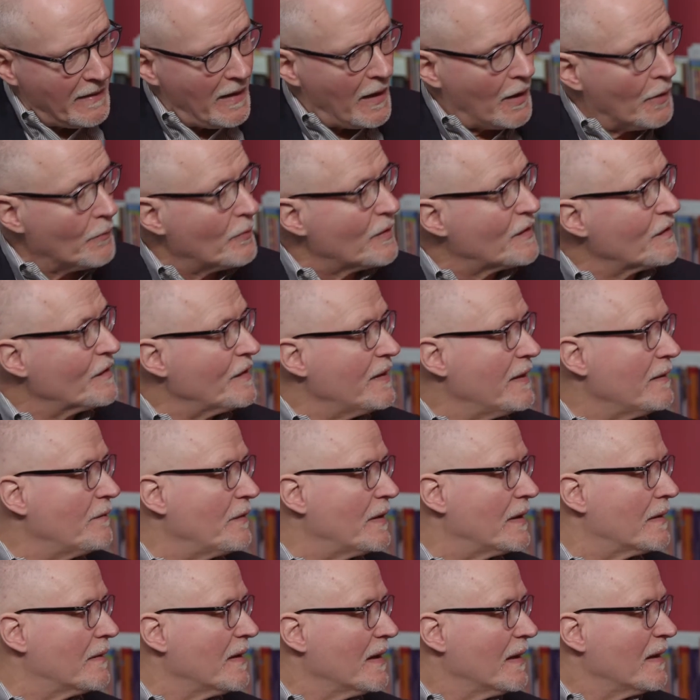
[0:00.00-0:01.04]
are
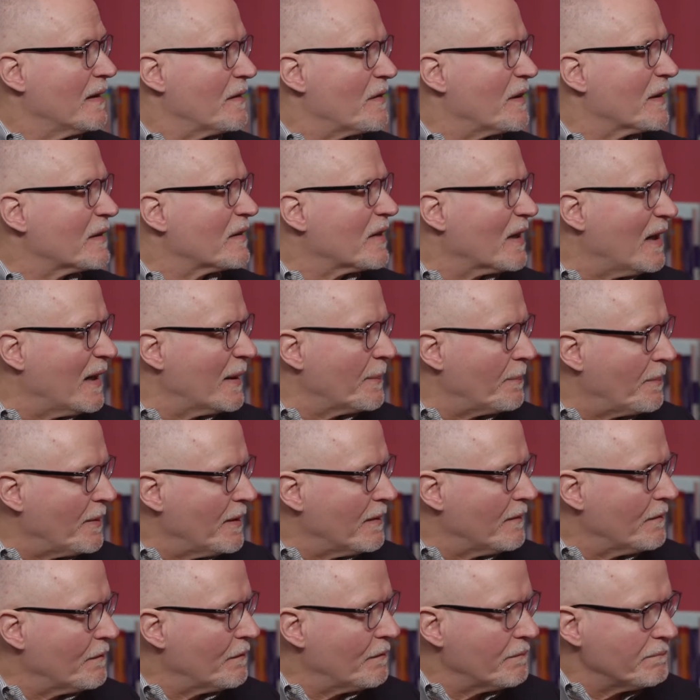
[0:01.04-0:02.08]
receiving the type
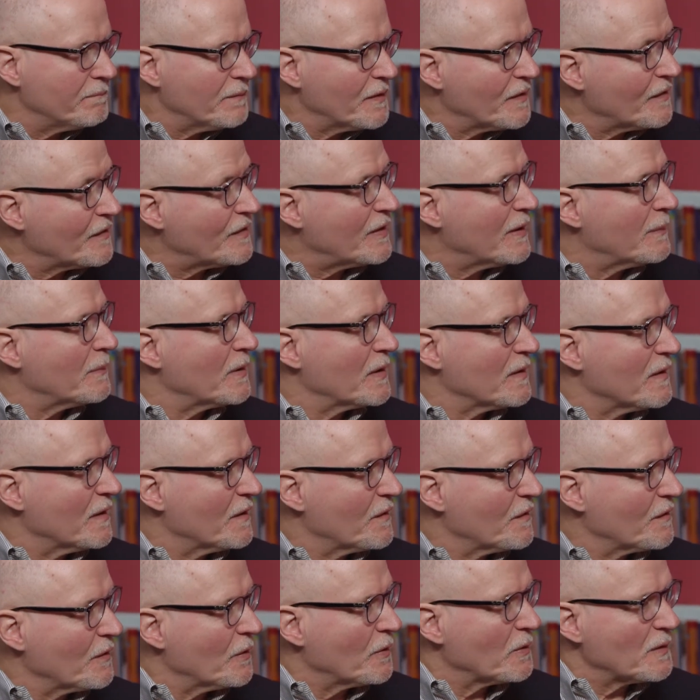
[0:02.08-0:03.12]
of
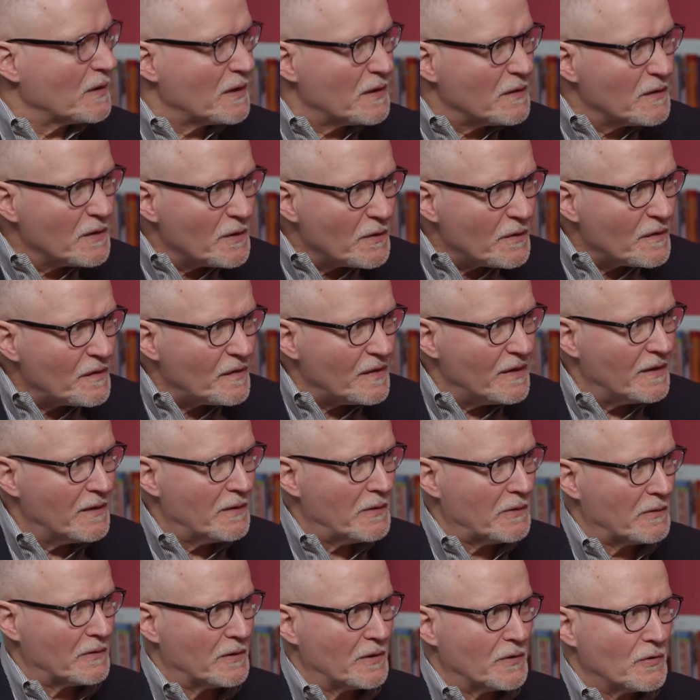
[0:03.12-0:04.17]
stimulus, early literacy,
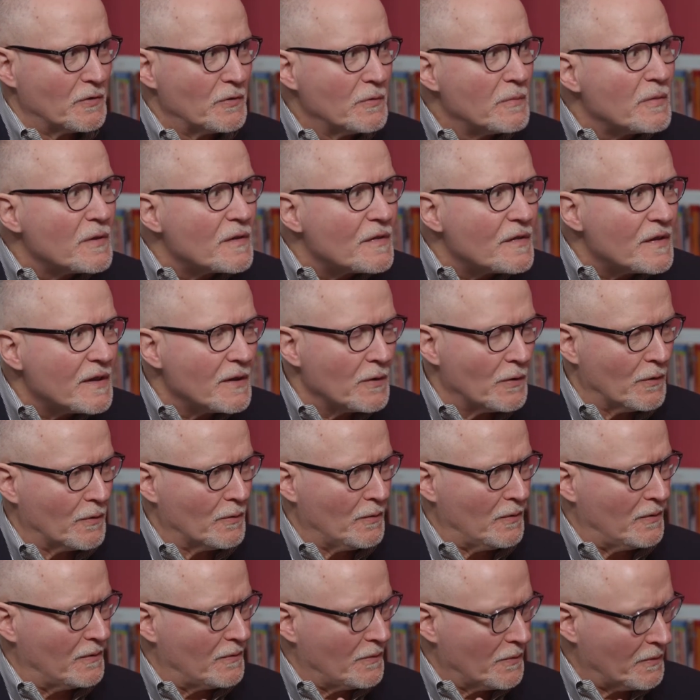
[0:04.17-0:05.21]
early numeracy, or
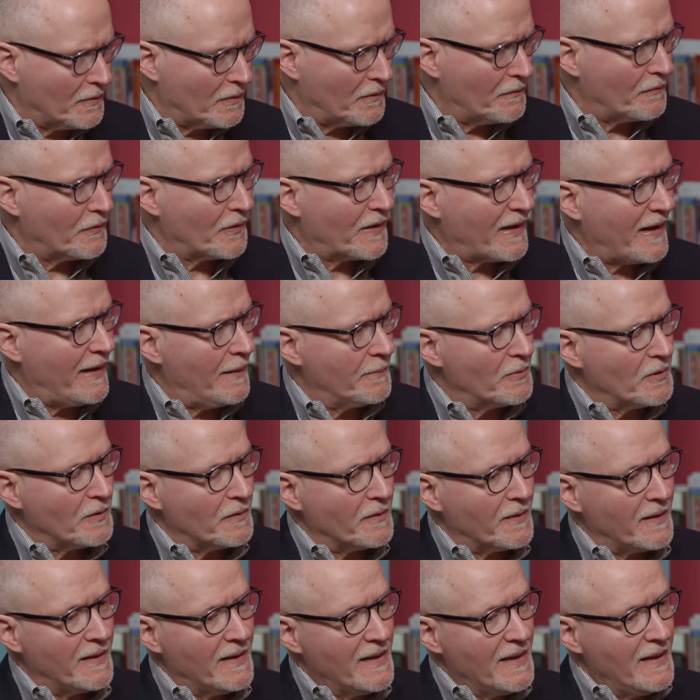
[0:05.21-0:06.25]
early vocabulary.